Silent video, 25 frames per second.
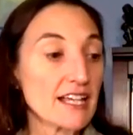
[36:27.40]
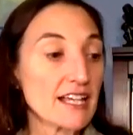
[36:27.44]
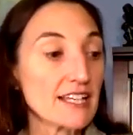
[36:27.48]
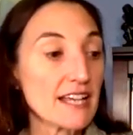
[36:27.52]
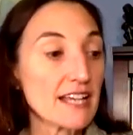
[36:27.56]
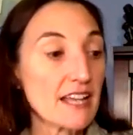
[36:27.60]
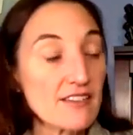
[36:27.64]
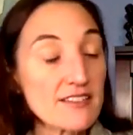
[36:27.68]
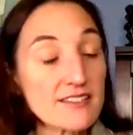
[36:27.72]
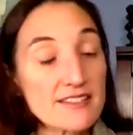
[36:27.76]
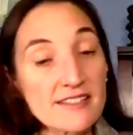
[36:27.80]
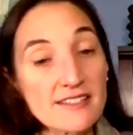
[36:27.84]

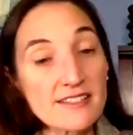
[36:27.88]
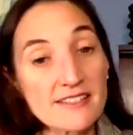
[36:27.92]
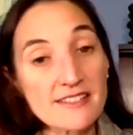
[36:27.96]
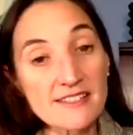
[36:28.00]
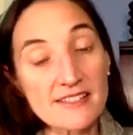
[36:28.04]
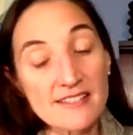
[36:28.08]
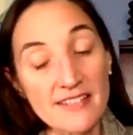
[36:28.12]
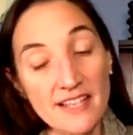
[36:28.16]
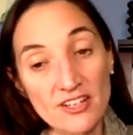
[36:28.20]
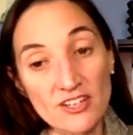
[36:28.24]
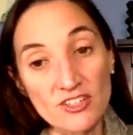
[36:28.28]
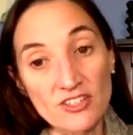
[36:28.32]
Now, this is the
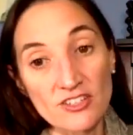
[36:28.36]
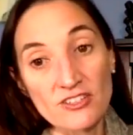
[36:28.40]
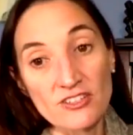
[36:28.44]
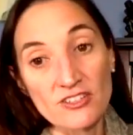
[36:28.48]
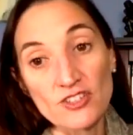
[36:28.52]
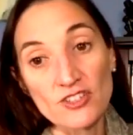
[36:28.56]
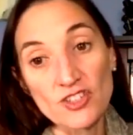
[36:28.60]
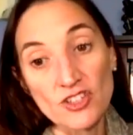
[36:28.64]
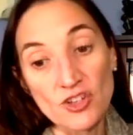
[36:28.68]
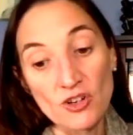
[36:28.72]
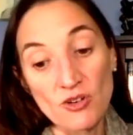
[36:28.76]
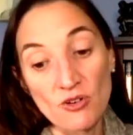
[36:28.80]
section of the
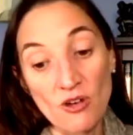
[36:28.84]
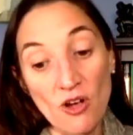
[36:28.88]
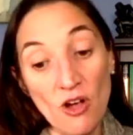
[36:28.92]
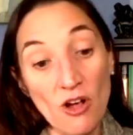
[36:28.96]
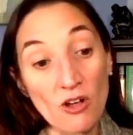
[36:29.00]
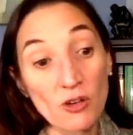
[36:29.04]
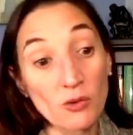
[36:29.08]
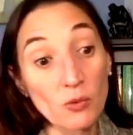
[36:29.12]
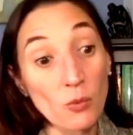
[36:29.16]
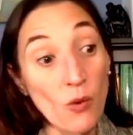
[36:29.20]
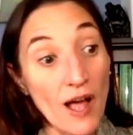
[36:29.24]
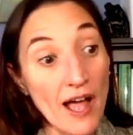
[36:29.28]
show
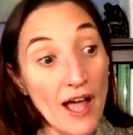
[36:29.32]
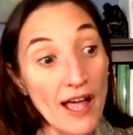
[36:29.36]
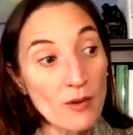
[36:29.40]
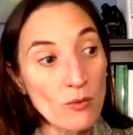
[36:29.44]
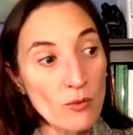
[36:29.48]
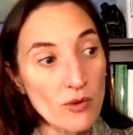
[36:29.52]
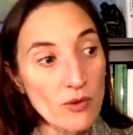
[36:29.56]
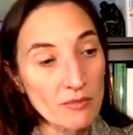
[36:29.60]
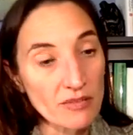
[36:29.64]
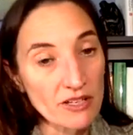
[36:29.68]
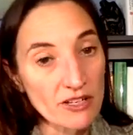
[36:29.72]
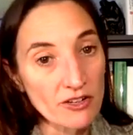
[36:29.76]
called Why
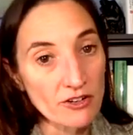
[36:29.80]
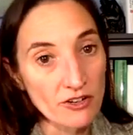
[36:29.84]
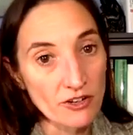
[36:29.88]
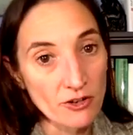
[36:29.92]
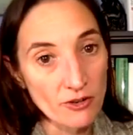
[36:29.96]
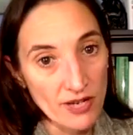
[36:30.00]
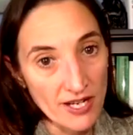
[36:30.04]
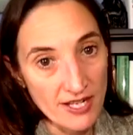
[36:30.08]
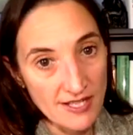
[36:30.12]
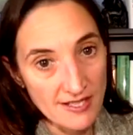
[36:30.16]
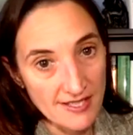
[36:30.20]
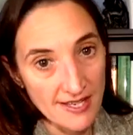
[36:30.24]
Women Are
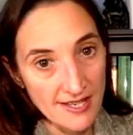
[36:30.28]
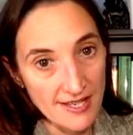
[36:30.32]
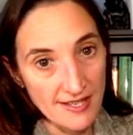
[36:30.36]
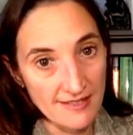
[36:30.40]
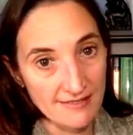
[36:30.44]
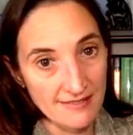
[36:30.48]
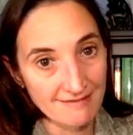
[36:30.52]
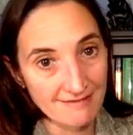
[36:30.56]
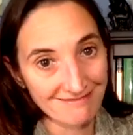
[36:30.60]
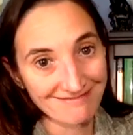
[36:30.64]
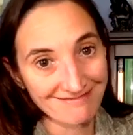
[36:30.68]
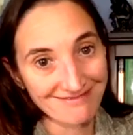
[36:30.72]
Crazy.
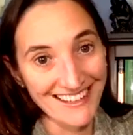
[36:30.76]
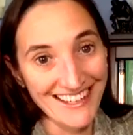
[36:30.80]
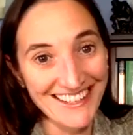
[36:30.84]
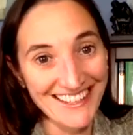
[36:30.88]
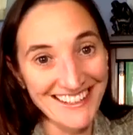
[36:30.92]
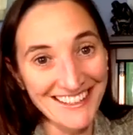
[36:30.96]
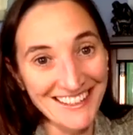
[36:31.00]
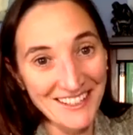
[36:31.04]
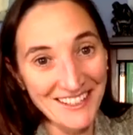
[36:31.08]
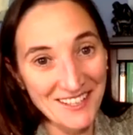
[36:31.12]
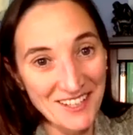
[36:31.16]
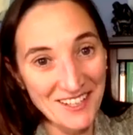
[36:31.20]
I
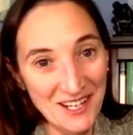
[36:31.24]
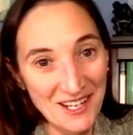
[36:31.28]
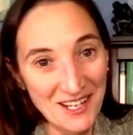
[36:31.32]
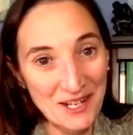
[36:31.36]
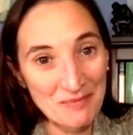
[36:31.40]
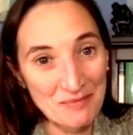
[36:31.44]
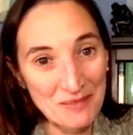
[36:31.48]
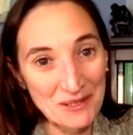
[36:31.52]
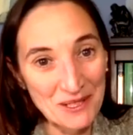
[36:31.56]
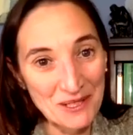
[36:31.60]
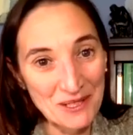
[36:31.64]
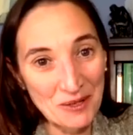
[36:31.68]
cleaned that
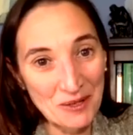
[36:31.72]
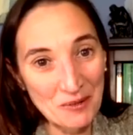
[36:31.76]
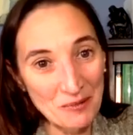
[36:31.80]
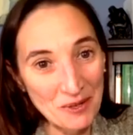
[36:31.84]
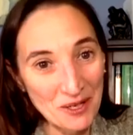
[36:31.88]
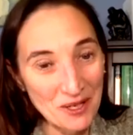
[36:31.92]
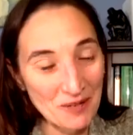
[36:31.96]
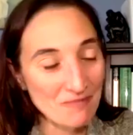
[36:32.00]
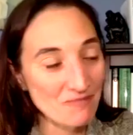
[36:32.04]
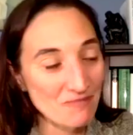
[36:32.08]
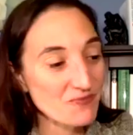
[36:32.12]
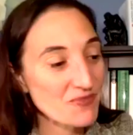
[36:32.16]
up a little bit.